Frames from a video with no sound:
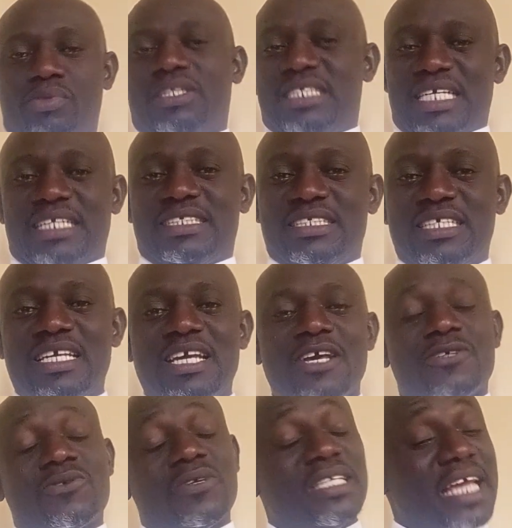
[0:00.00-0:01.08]
potent.
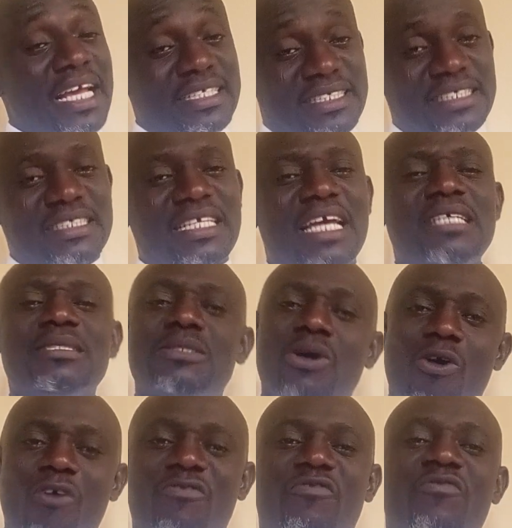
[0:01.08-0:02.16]
So the existence
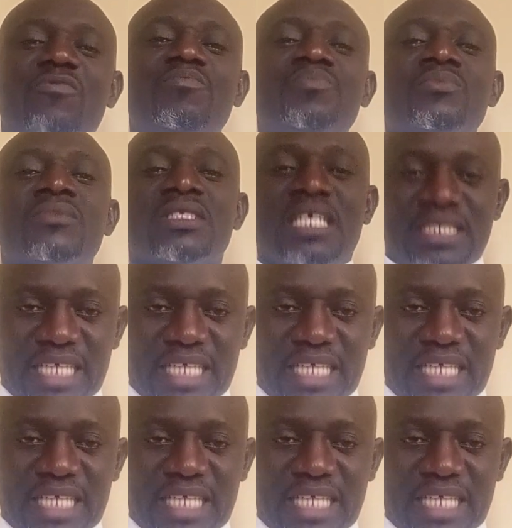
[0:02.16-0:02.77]
of the